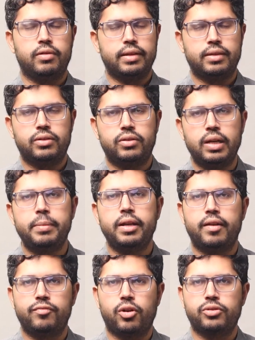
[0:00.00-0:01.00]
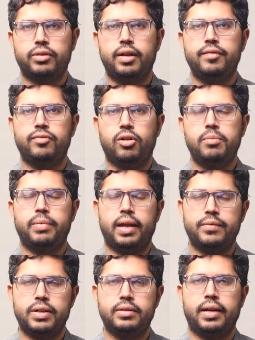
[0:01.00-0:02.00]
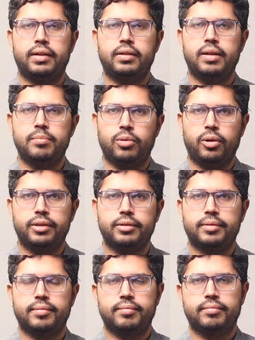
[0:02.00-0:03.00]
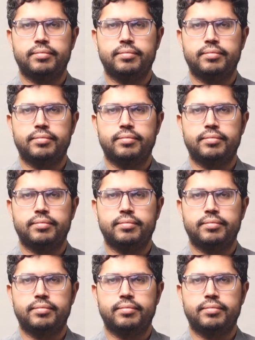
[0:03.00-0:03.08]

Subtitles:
extremely unfortunate for private sector employees.